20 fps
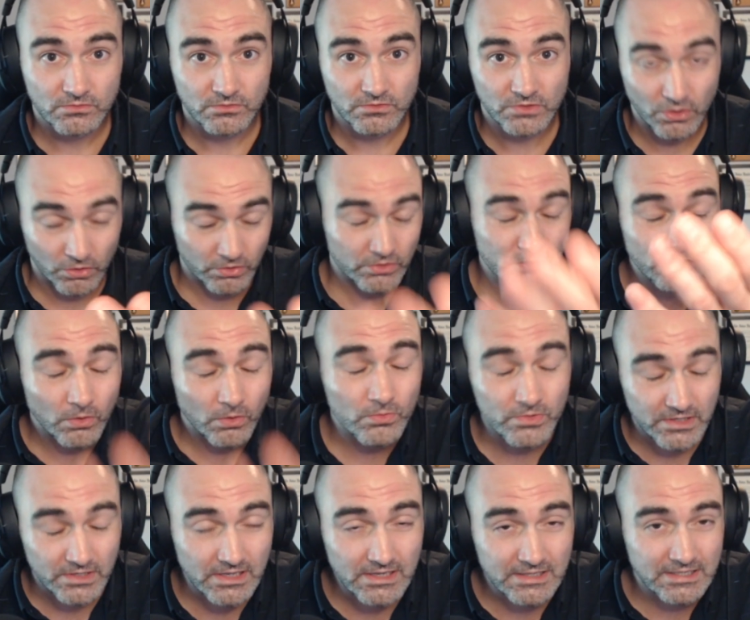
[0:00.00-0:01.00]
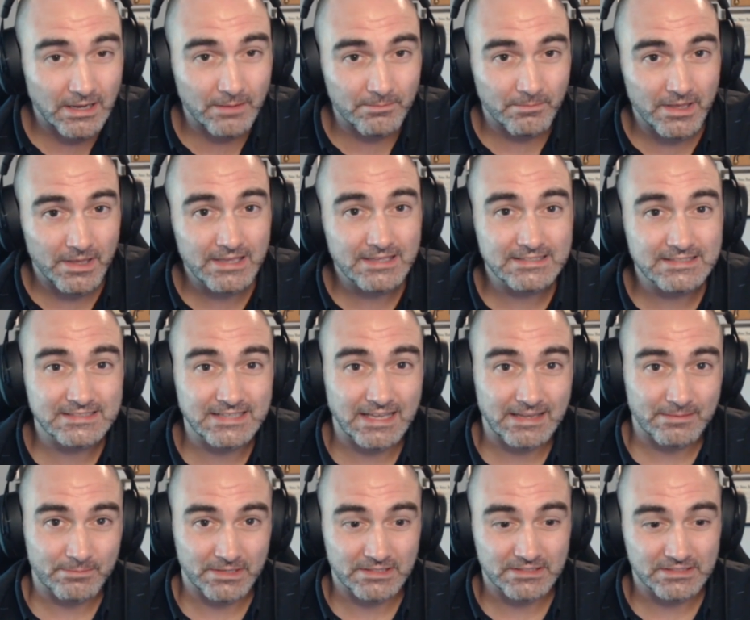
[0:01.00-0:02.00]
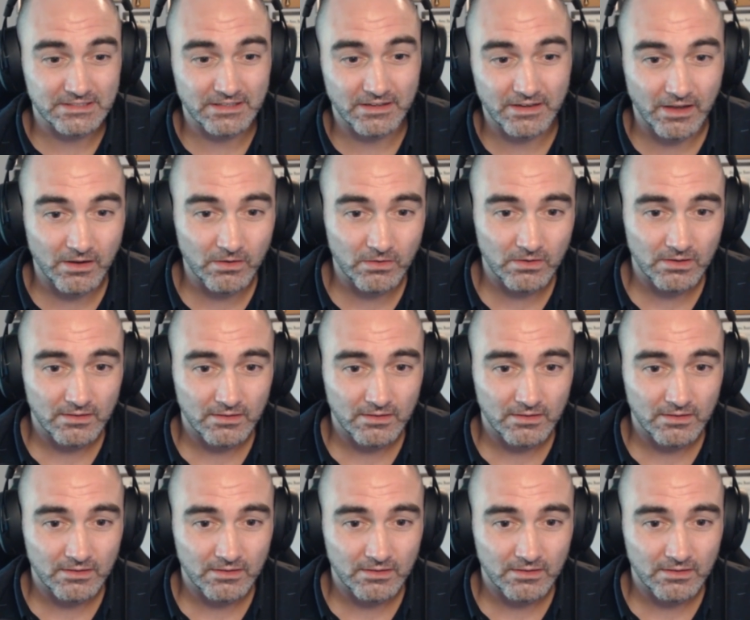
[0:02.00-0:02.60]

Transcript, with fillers: So you don't need to make statements, you know?